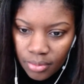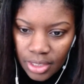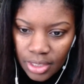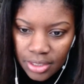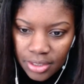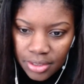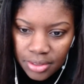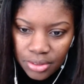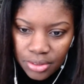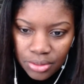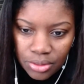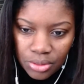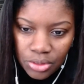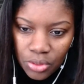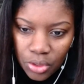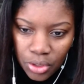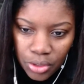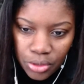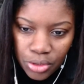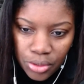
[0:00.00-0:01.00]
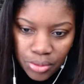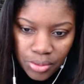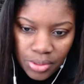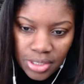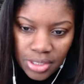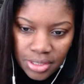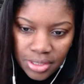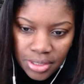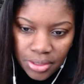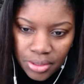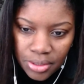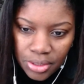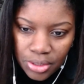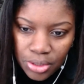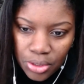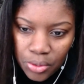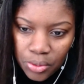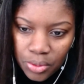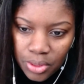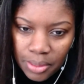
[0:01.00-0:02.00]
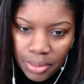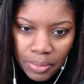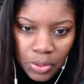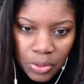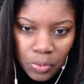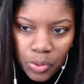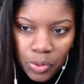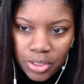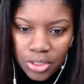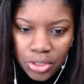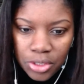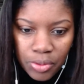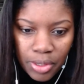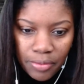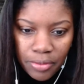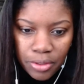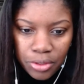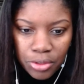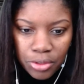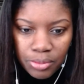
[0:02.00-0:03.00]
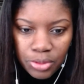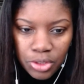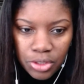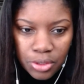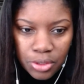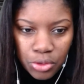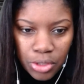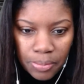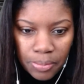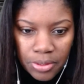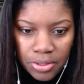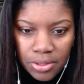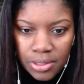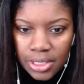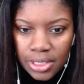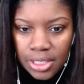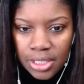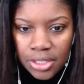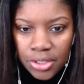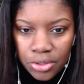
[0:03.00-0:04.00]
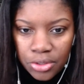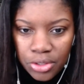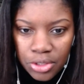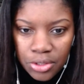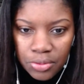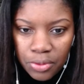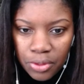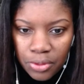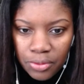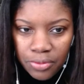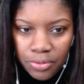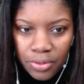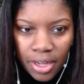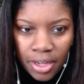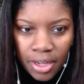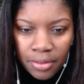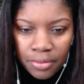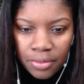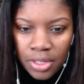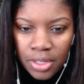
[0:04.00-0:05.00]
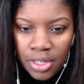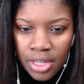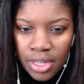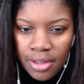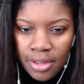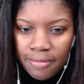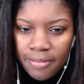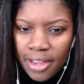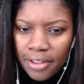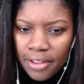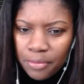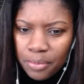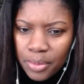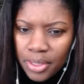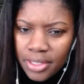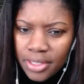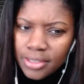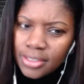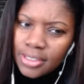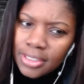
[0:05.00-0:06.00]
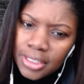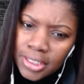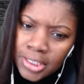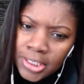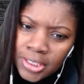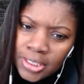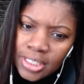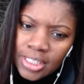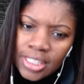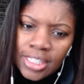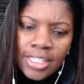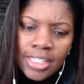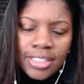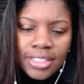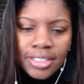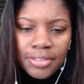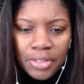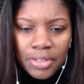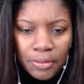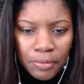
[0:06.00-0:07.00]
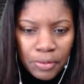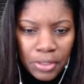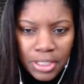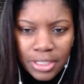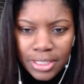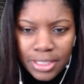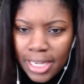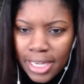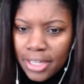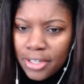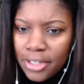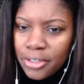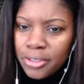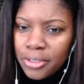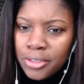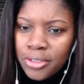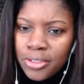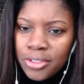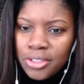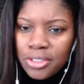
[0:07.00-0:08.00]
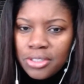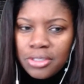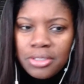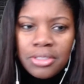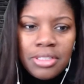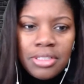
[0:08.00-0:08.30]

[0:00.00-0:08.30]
And R. Jones says there's no limit whatsoever. So I'm just going to drop this link here just for five minutes here. See if I have any takers.